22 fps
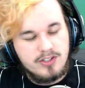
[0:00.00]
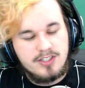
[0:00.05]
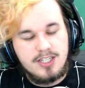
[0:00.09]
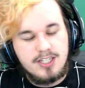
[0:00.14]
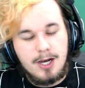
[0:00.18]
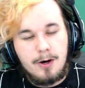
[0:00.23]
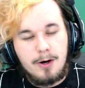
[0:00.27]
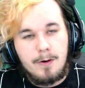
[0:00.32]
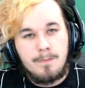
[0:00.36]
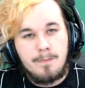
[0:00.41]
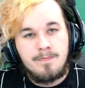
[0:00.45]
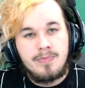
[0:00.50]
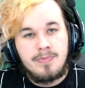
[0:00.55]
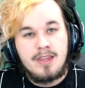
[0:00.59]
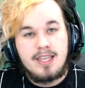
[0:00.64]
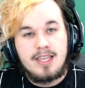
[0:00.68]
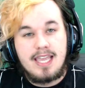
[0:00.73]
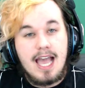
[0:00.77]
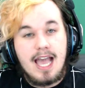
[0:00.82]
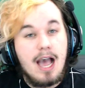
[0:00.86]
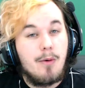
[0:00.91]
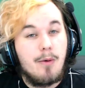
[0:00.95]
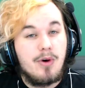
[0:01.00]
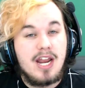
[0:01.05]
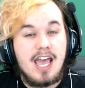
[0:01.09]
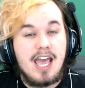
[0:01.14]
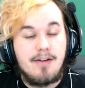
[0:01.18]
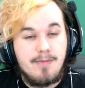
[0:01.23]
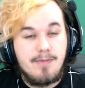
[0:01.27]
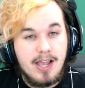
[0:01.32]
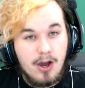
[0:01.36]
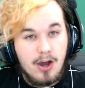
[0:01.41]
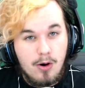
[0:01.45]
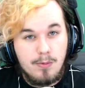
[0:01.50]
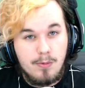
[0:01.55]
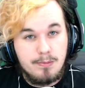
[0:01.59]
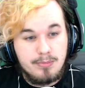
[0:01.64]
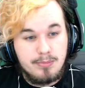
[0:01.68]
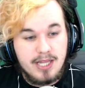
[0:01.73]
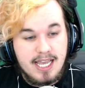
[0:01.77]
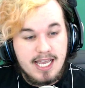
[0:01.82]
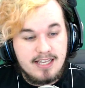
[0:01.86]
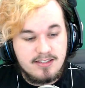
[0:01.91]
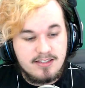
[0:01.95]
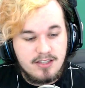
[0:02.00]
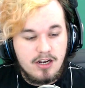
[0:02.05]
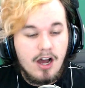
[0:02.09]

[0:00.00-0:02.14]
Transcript: So yeah, I want to have my own place,